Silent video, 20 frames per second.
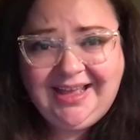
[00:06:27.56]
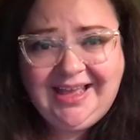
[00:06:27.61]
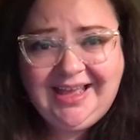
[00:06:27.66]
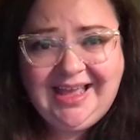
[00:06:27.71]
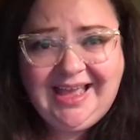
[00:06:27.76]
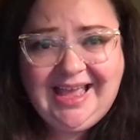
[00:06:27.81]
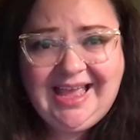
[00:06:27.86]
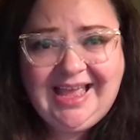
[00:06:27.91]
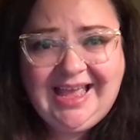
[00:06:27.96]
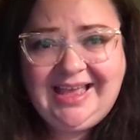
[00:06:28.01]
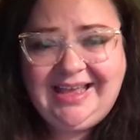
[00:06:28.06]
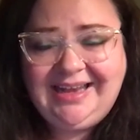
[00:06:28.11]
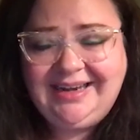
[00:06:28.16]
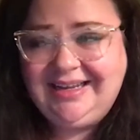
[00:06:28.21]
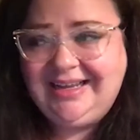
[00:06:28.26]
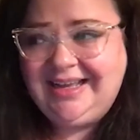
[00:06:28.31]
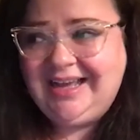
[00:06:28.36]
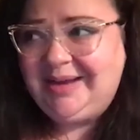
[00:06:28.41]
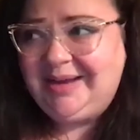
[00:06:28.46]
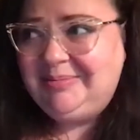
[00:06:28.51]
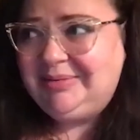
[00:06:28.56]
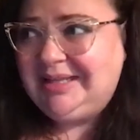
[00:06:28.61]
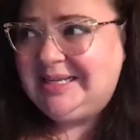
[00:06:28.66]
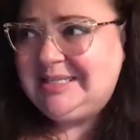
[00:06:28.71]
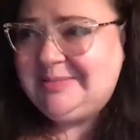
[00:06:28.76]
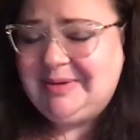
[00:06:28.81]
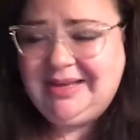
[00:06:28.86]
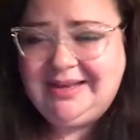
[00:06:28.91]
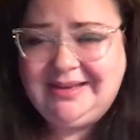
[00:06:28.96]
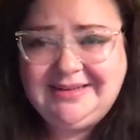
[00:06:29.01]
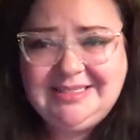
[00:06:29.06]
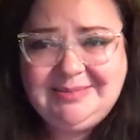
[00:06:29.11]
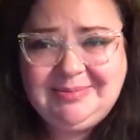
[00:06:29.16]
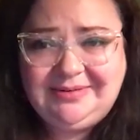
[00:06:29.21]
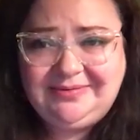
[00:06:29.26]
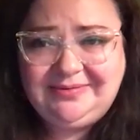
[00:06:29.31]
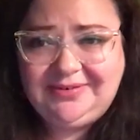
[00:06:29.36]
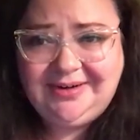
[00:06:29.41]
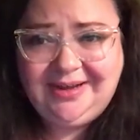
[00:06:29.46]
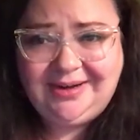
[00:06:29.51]
And God bless my
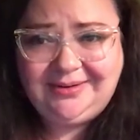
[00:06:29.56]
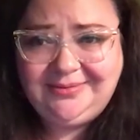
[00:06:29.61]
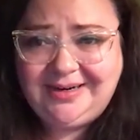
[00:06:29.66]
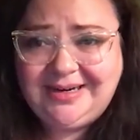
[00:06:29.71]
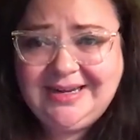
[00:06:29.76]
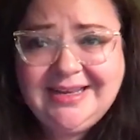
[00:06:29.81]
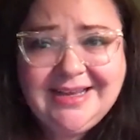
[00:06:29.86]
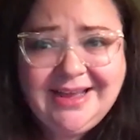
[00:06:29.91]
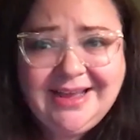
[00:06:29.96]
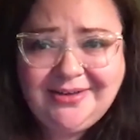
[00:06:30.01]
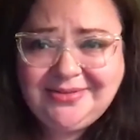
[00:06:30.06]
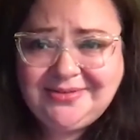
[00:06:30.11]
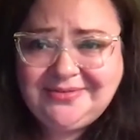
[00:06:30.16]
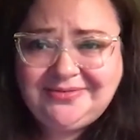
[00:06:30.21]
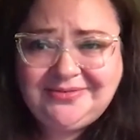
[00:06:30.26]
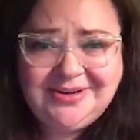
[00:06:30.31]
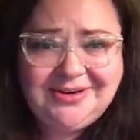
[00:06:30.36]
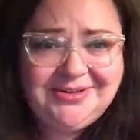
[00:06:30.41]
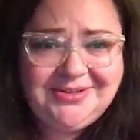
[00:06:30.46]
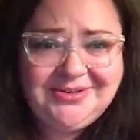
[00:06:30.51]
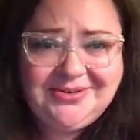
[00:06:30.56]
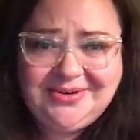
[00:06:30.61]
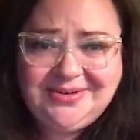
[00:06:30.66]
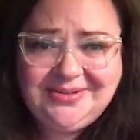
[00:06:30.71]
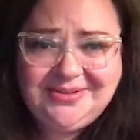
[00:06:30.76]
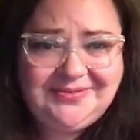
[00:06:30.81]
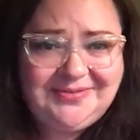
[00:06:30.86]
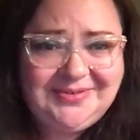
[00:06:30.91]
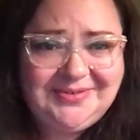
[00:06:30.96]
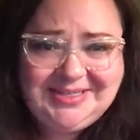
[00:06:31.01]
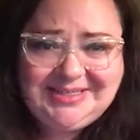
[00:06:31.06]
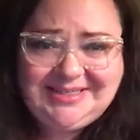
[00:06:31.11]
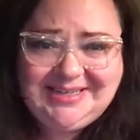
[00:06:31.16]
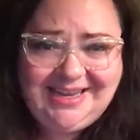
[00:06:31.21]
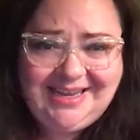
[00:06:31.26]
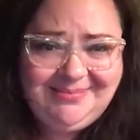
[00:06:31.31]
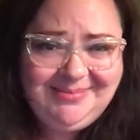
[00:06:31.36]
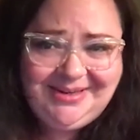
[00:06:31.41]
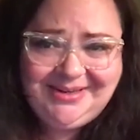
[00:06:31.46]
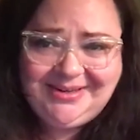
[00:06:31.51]
husband for not running out the front door the first
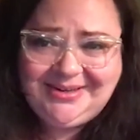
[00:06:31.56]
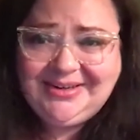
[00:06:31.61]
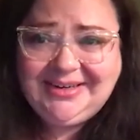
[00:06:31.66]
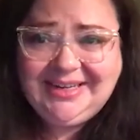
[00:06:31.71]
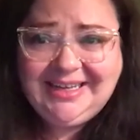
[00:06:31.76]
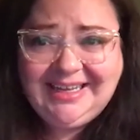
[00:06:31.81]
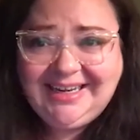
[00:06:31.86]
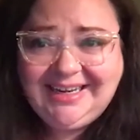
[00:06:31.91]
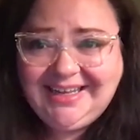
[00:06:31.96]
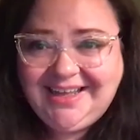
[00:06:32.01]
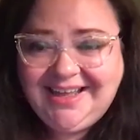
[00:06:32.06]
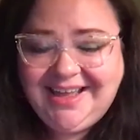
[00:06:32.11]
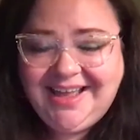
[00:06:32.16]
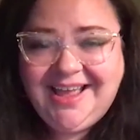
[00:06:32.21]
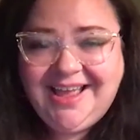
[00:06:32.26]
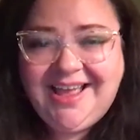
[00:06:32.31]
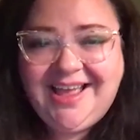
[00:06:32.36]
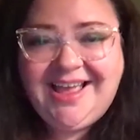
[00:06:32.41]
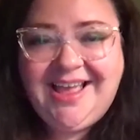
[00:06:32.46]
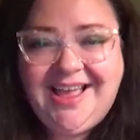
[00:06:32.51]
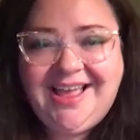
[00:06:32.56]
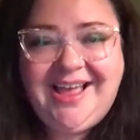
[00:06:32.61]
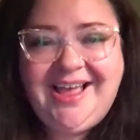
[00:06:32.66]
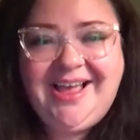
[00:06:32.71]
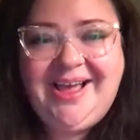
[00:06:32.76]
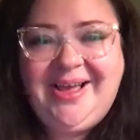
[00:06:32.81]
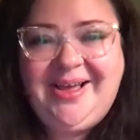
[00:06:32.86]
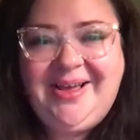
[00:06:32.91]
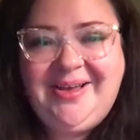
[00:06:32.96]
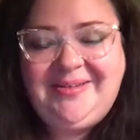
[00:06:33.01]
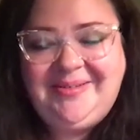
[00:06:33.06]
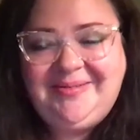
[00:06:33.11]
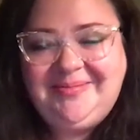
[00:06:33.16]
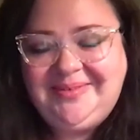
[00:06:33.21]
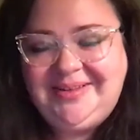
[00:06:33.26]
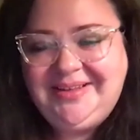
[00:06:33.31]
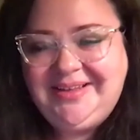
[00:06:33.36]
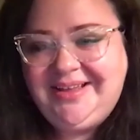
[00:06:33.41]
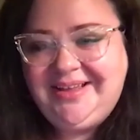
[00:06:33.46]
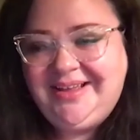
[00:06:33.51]
time he heard it. Um,
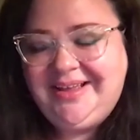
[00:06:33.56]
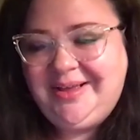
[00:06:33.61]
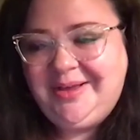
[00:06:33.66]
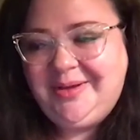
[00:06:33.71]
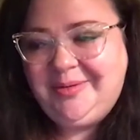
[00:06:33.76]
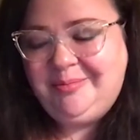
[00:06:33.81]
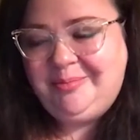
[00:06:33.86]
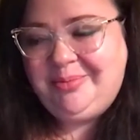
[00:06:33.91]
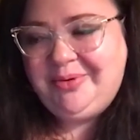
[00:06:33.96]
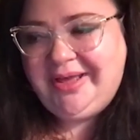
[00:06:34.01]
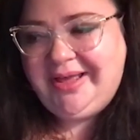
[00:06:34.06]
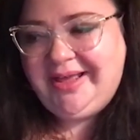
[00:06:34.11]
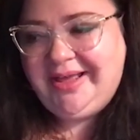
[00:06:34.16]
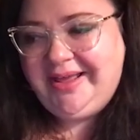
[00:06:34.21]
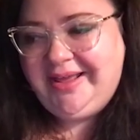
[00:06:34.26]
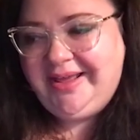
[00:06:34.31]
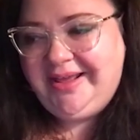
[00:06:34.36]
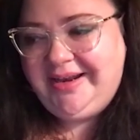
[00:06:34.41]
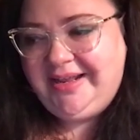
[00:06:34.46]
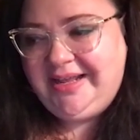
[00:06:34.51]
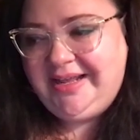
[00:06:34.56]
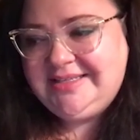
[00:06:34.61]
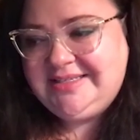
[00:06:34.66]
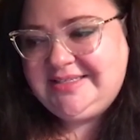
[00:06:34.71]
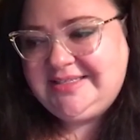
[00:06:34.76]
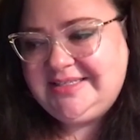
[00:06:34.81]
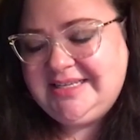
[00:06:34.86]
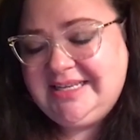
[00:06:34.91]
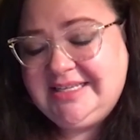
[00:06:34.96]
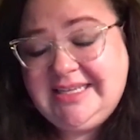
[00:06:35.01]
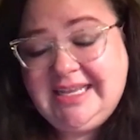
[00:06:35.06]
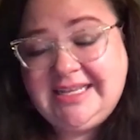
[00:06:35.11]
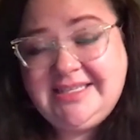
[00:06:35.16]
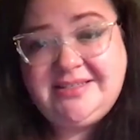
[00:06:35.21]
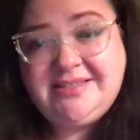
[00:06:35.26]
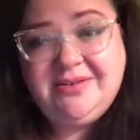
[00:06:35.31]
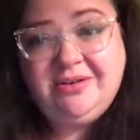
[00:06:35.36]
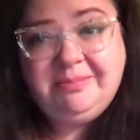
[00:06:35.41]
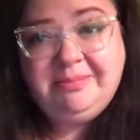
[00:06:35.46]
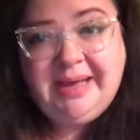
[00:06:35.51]
but it gets
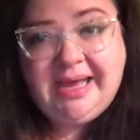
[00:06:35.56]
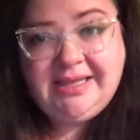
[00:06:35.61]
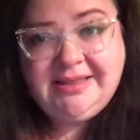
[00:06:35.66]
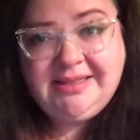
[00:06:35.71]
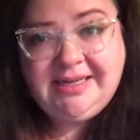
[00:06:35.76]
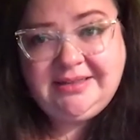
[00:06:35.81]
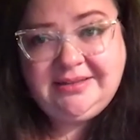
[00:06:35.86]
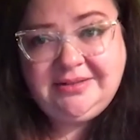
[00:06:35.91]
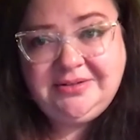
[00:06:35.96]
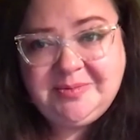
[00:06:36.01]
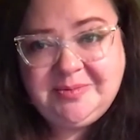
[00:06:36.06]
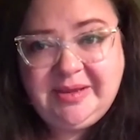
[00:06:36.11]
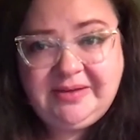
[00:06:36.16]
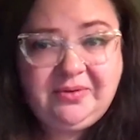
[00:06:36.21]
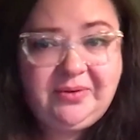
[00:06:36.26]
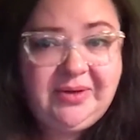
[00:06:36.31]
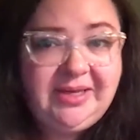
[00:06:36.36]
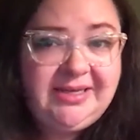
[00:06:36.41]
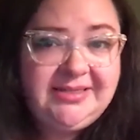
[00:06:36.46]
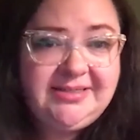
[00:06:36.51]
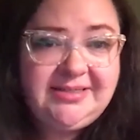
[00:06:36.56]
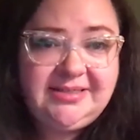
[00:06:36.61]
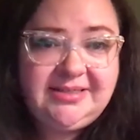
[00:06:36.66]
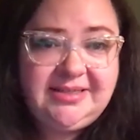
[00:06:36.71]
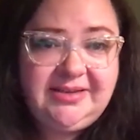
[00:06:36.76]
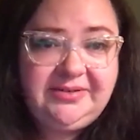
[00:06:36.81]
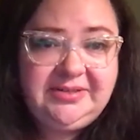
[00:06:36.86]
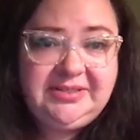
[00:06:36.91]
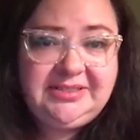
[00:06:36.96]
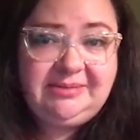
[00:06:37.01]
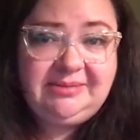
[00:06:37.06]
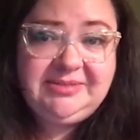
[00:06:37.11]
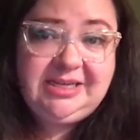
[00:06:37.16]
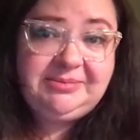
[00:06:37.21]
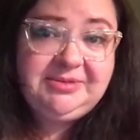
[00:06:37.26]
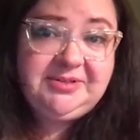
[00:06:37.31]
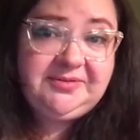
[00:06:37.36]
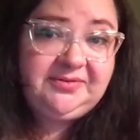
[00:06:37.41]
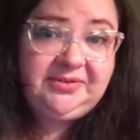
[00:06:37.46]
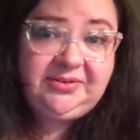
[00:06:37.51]
so bad that I lose my voice
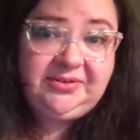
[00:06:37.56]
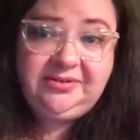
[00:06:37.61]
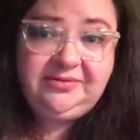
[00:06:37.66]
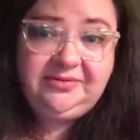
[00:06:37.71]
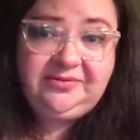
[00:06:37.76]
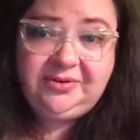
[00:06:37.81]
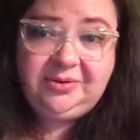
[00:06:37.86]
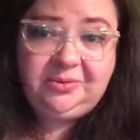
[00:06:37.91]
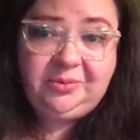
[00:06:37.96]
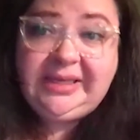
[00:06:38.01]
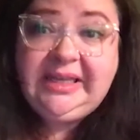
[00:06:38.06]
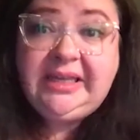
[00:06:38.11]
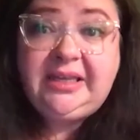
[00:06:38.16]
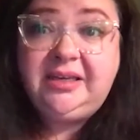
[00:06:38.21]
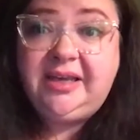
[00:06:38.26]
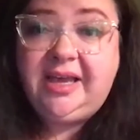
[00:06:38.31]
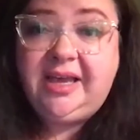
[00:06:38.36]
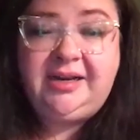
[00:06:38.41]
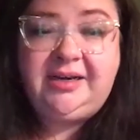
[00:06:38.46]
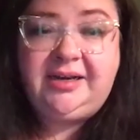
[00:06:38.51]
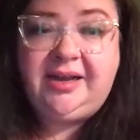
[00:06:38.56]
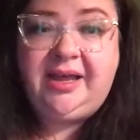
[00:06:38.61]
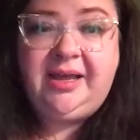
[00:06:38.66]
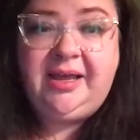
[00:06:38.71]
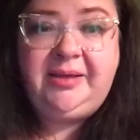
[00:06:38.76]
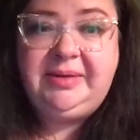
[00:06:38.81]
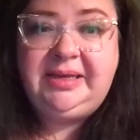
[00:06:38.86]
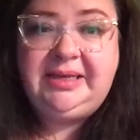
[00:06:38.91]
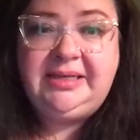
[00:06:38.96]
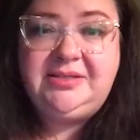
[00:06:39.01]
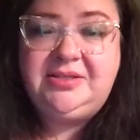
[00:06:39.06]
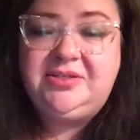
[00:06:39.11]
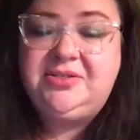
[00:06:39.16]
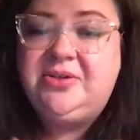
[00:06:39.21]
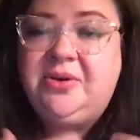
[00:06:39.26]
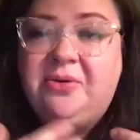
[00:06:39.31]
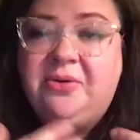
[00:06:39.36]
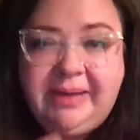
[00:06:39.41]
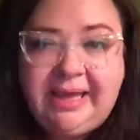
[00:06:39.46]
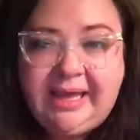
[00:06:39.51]
sometimes for a week at a time. It gets
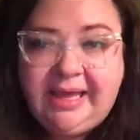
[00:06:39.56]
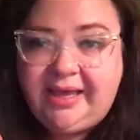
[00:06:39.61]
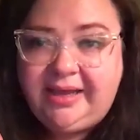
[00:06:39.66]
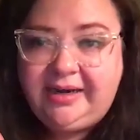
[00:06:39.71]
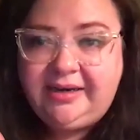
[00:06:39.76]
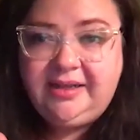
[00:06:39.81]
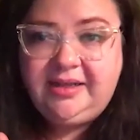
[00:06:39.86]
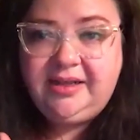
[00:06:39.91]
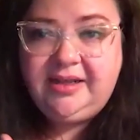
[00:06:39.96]
so bad.